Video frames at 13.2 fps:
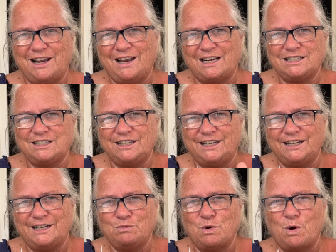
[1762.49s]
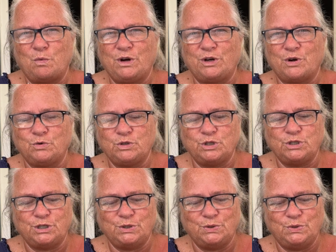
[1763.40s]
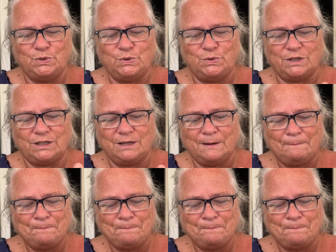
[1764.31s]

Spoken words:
next year, what we're going to do, and